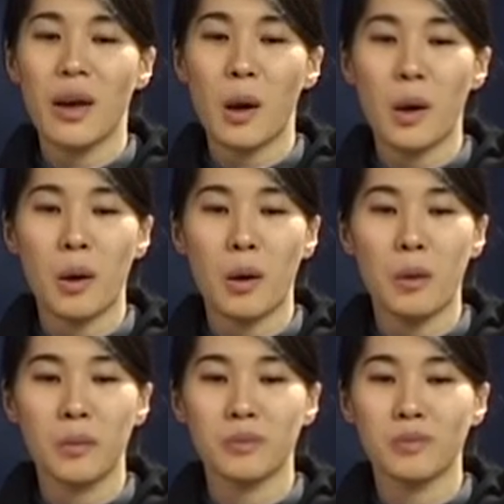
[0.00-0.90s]

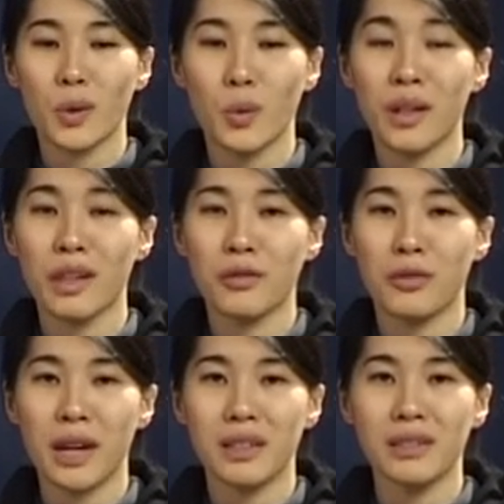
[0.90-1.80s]
one
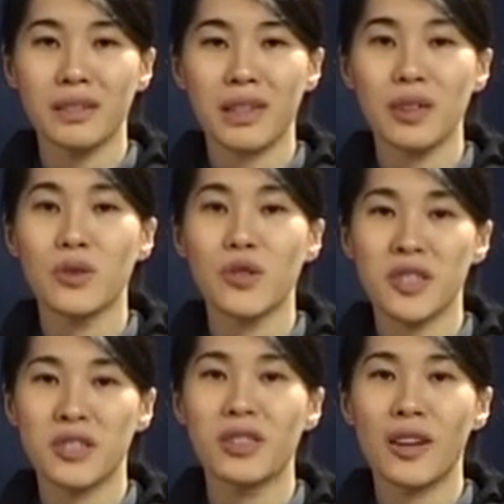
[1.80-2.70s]
advice is that you
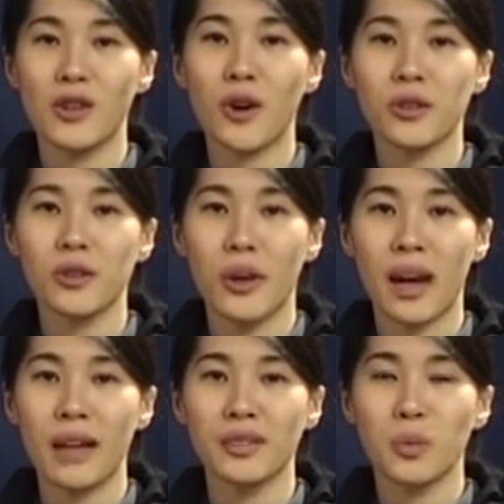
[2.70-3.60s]
just nod your
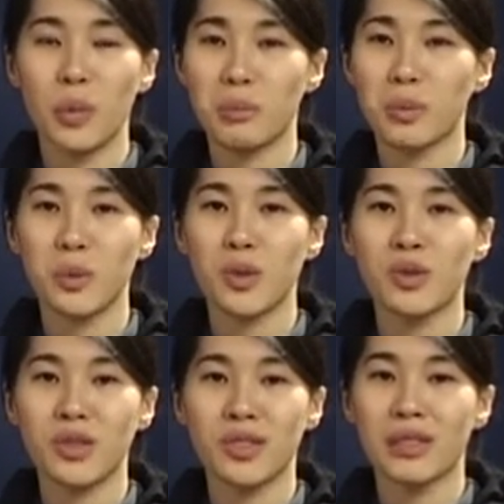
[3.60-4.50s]
head when people
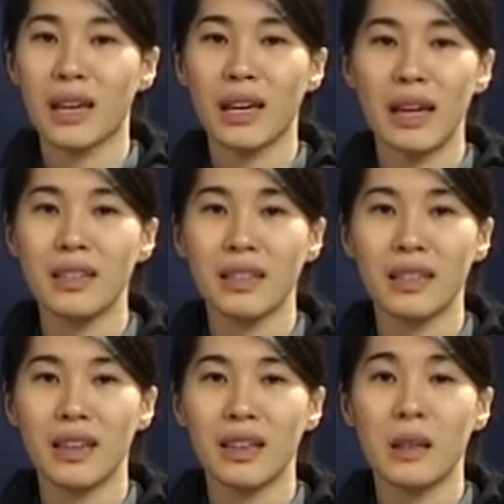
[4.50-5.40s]
just say
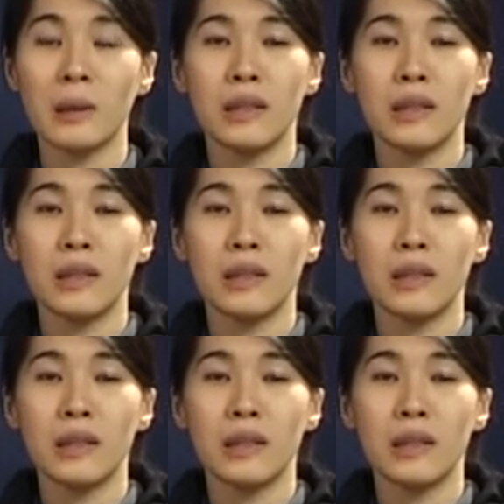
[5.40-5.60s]
anything.